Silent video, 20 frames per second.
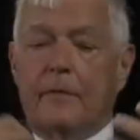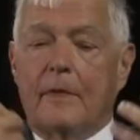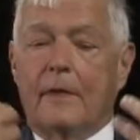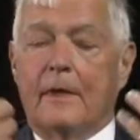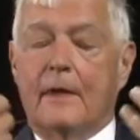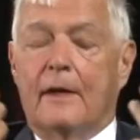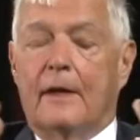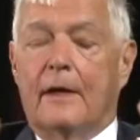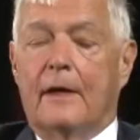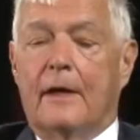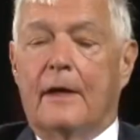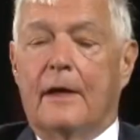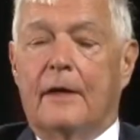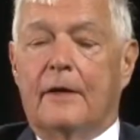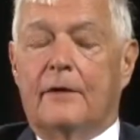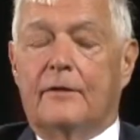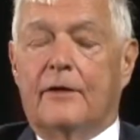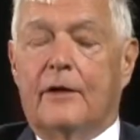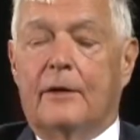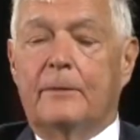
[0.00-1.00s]
uh,
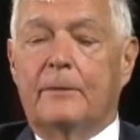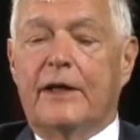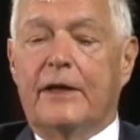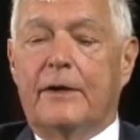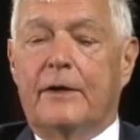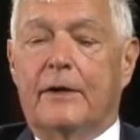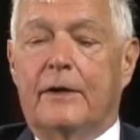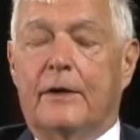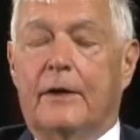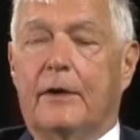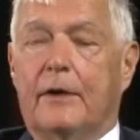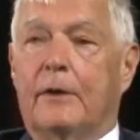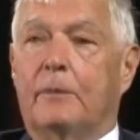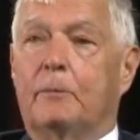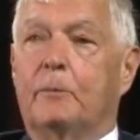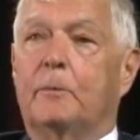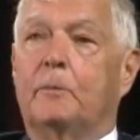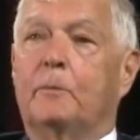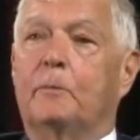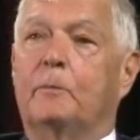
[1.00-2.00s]
Tell me, uh,
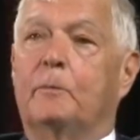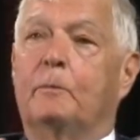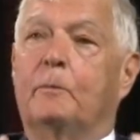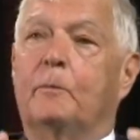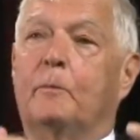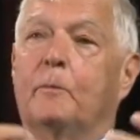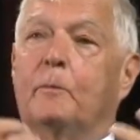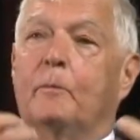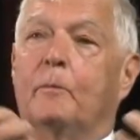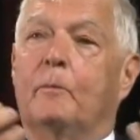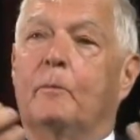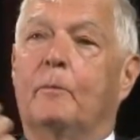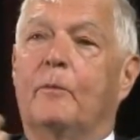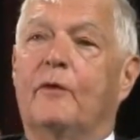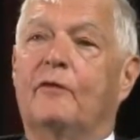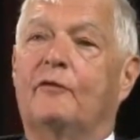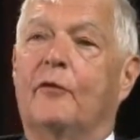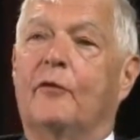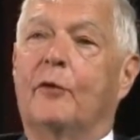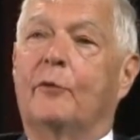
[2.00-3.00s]

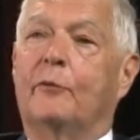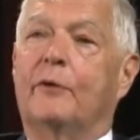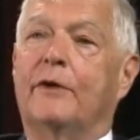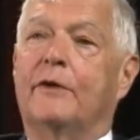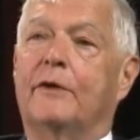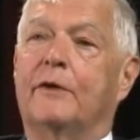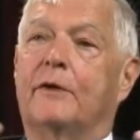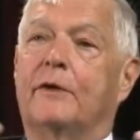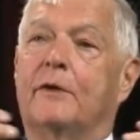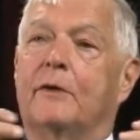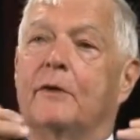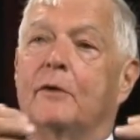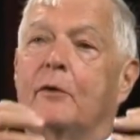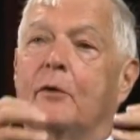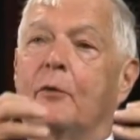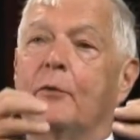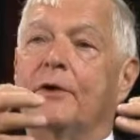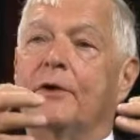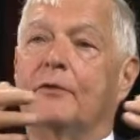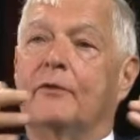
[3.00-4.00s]
before we
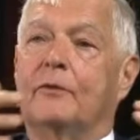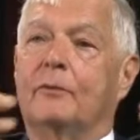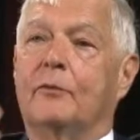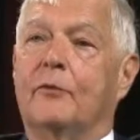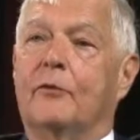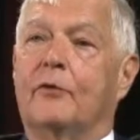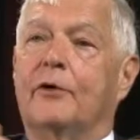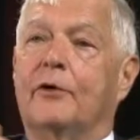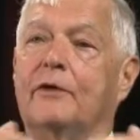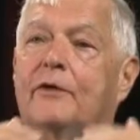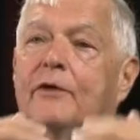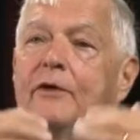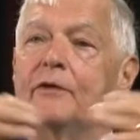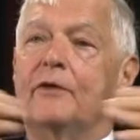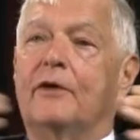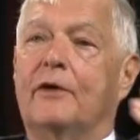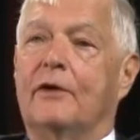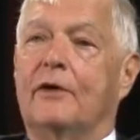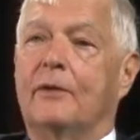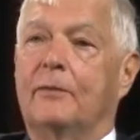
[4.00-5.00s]
go into more
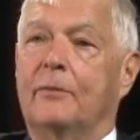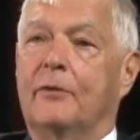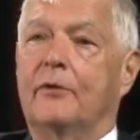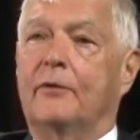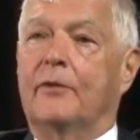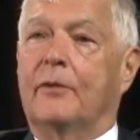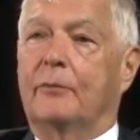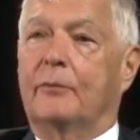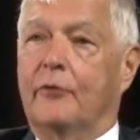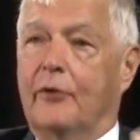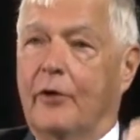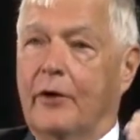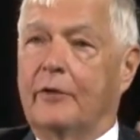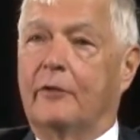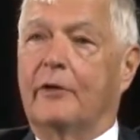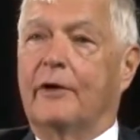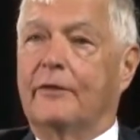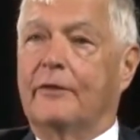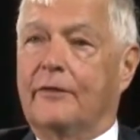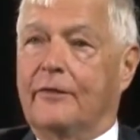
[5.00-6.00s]
detail about the
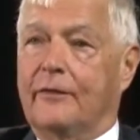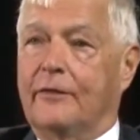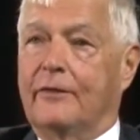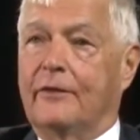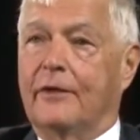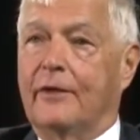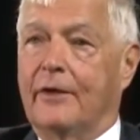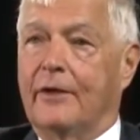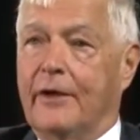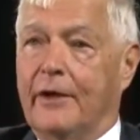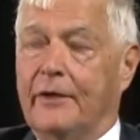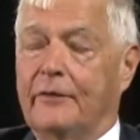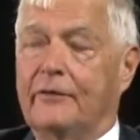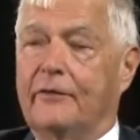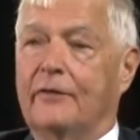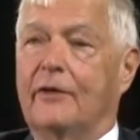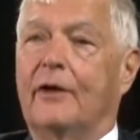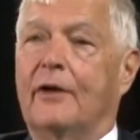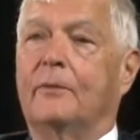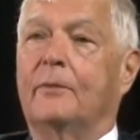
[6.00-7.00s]
progress uh, and
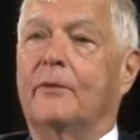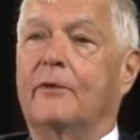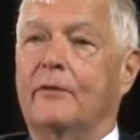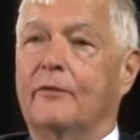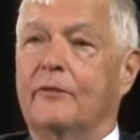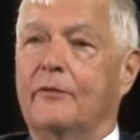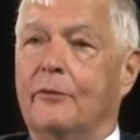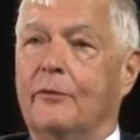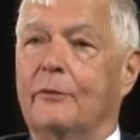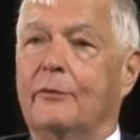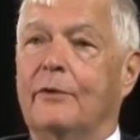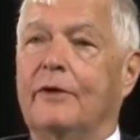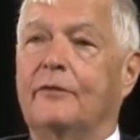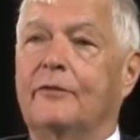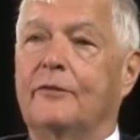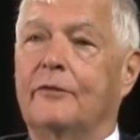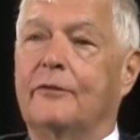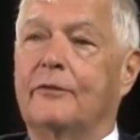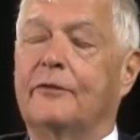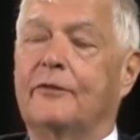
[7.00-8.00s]
development of your
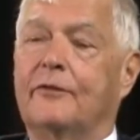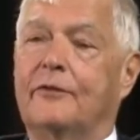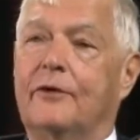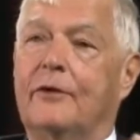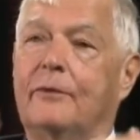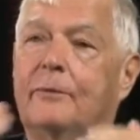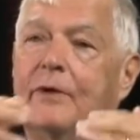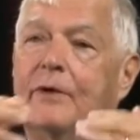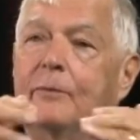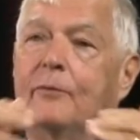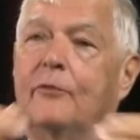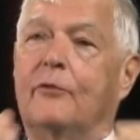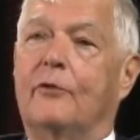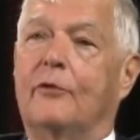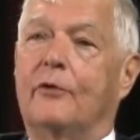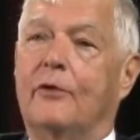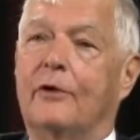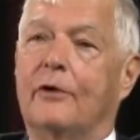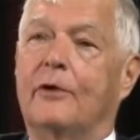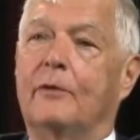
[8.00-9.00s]
research, tell me
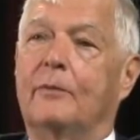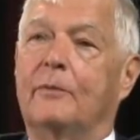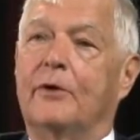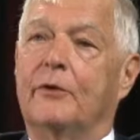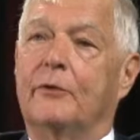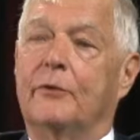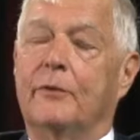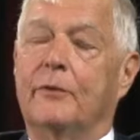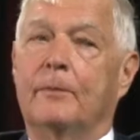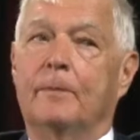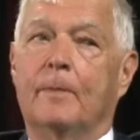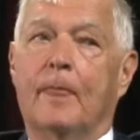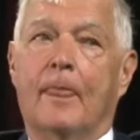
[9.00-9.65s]
more about